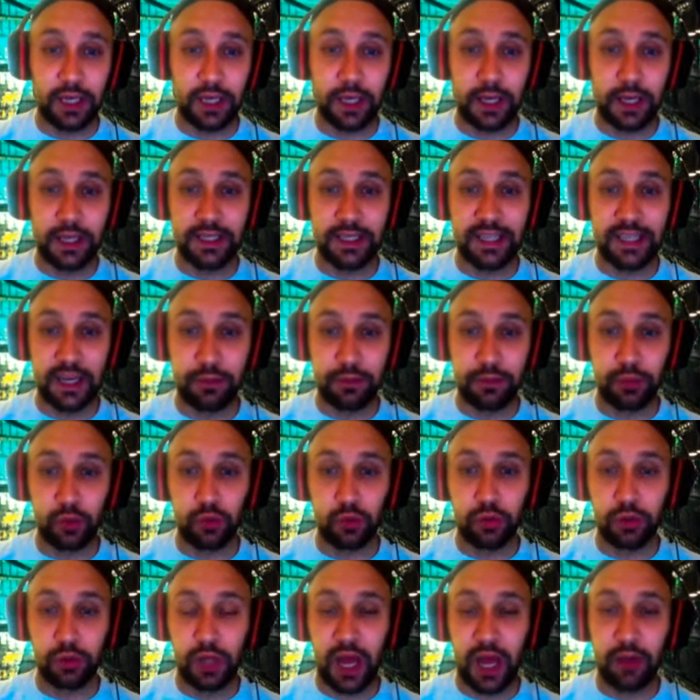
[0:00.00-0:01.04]

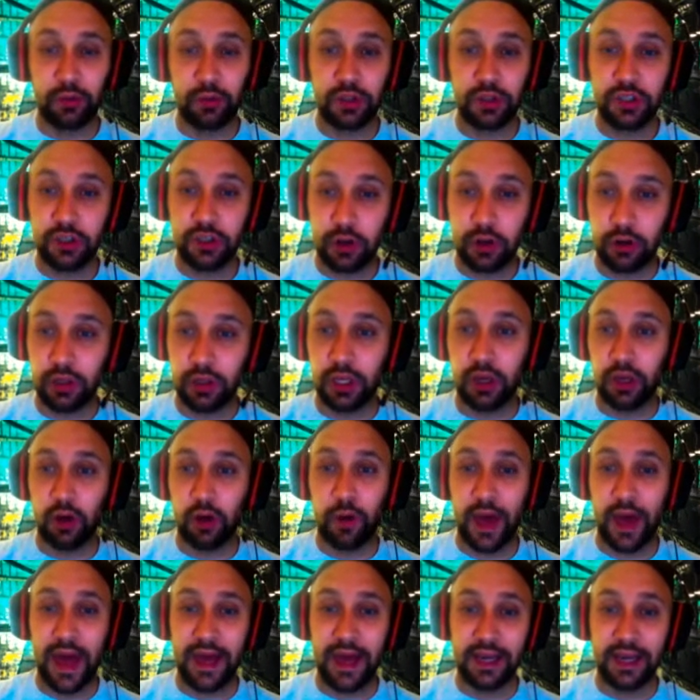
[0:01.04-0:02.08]
Deadpool, I will certainly go
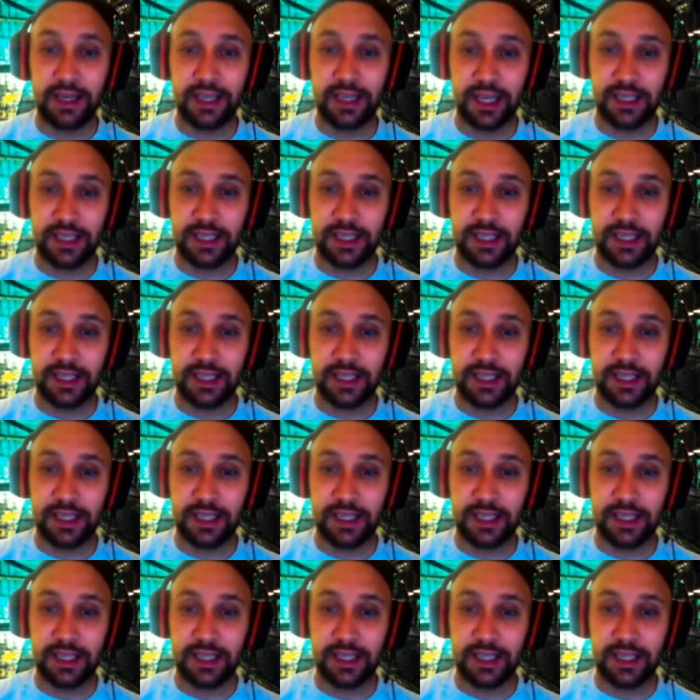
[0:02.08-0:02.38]
ahead and test that